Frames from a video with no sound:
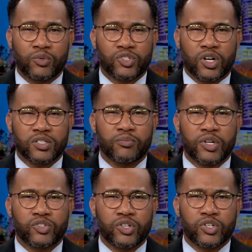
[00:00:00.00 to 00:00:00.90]
We should also
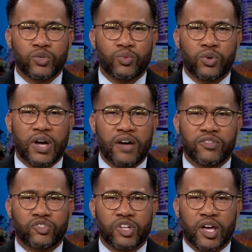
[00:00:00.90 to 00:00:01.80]
mention you will have
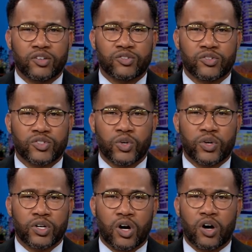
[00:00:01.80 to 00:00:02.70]
the chance to
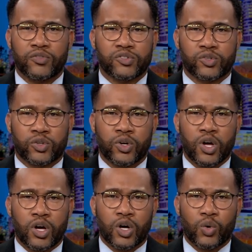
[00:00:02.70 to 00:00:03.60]
soak an officer
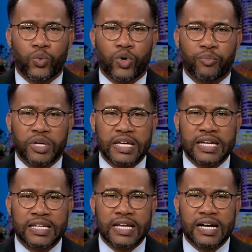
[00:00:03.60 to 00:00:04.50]
who will be
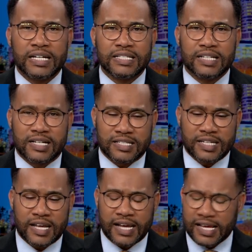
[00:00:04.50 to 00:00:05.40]
in a dunk
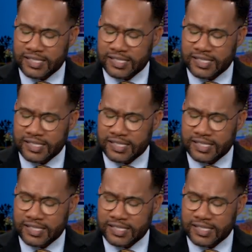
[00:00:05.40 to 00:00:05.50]
tank. I